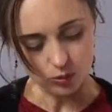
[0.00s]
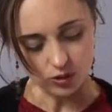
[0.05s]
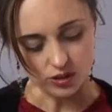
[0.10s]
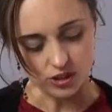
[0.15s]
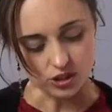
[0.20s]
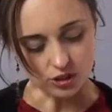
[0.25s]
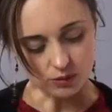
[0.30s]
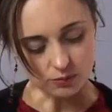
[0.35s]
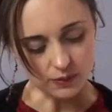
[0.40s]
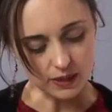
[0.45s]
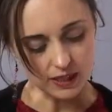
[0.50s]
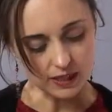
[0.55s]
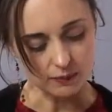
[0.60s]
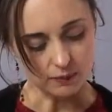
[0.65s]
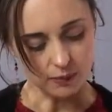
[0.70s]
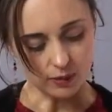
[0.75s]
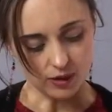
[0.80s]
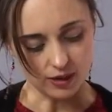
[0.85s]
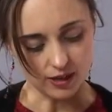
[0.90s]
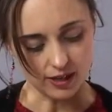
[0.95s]
What do you
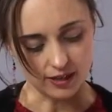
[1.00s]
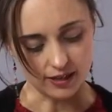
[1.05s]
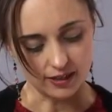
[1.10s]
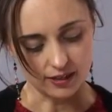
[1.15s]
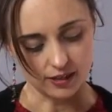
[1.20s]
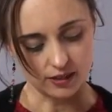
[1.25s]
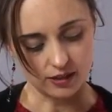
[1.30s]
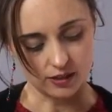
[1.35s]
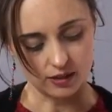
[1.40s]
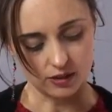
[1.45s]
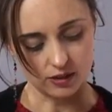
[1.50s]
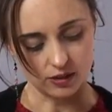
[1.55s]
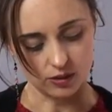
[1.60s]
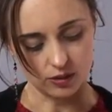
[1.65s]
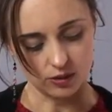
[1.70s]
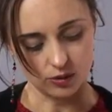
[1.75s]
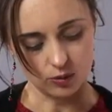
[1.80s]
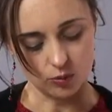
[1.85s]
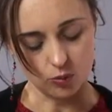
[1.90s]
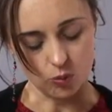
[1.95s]
mean by,
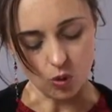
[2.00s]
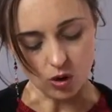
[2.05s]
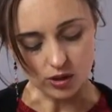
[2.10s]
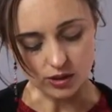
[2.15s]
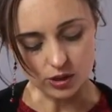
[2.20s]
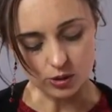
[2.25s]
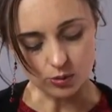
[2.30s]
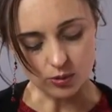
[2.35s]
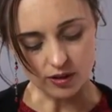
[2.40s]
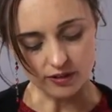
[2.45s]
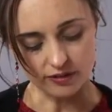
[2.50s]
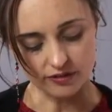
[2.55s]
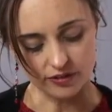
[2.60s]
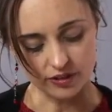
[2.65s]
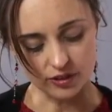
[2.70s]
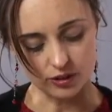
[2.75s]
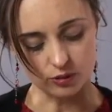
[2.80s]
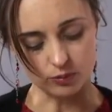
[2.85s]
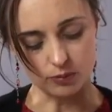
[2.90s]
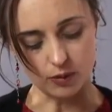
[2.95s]
what do I
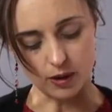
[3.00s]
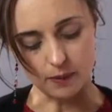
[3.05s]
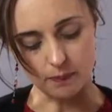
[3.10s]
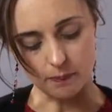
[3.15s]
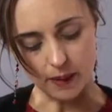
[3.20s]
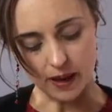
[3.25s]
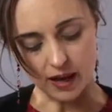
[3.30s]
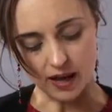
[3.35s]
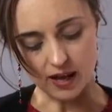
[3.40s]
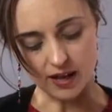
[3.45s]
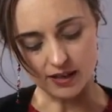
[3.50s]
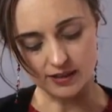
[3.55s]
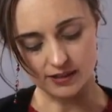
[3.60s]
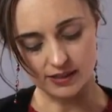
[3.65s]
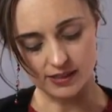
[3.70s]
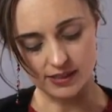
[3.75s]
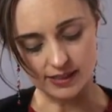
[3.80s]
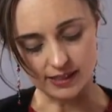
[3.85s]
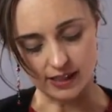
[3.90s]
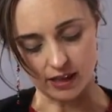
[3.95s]
feel my
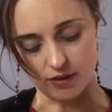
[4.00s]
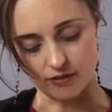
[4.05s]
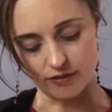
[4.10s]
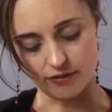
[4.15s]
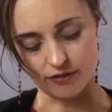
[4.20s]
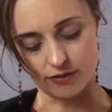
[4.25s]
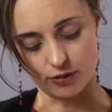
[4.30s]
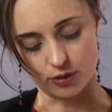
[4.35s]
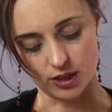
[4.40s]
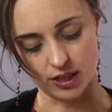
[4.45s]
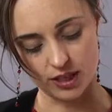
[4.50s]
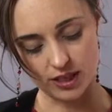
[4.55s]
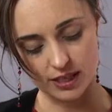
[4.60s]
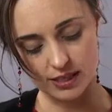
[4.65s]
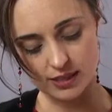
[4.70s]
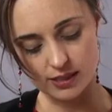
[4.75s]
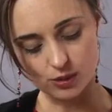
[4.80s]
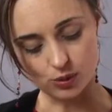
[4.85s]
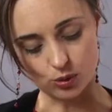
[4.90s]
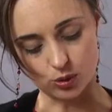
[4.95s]
partner's love for
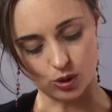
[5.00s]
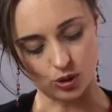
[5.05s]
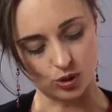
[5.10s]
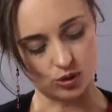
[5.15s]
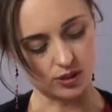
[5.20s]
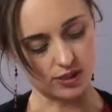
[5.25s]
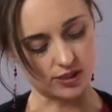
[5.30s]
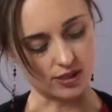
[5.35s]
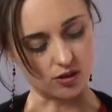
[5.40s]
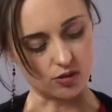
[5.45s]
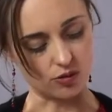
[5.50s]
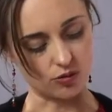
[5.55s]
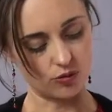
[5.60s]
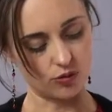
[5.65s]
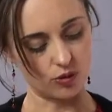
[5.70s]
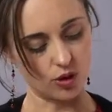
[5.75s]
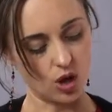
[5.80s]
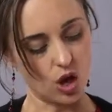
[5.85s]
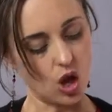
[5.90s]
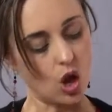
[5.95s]
his or
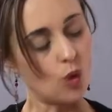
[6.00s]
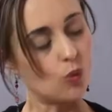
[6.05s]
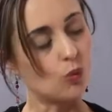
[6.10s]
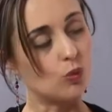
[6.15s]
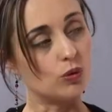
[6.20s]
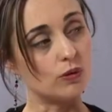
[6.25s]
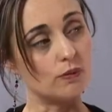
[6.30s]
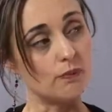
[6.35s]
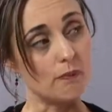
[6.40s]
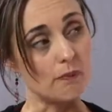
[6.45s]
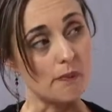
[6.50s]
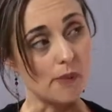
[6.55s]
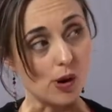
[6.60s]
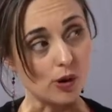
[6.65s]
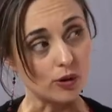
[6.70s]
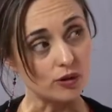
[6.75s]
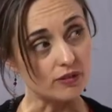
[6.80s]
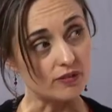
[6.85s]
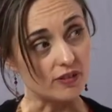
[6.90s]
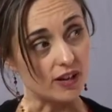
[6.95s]
herself would
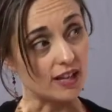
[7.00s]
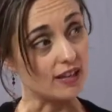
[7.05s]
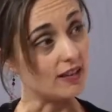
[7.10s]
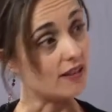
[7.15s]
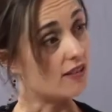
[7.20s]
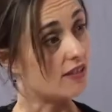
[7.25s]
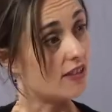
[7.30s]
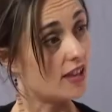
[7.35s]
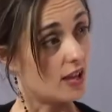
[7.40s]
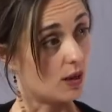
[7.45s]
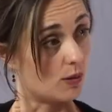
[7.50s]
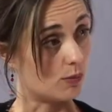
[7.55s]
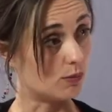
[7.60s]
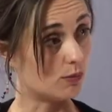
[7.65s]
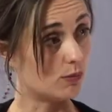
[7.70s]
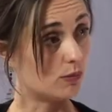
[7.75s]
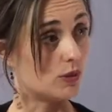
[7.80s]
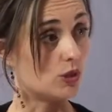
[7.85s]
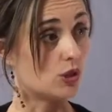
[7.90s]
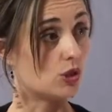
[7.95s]
motivate
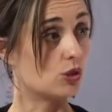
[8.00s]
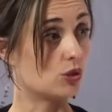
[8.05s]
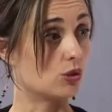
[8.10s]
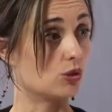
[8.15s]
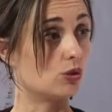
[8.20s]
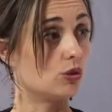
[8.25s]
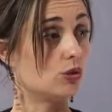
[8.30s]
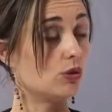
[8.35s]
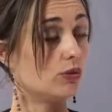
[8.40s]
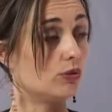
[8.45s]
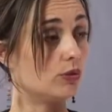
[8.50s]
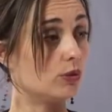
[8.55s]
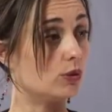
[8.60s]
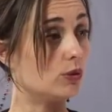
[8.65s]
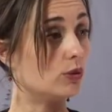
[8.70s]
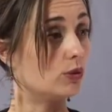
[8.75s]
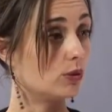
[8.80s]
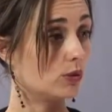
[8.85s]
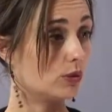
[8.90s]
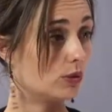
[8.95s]
them to do
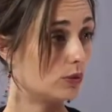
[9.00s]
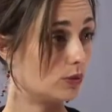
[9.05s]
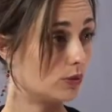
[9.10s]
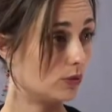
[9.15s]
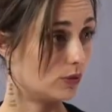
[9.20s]
for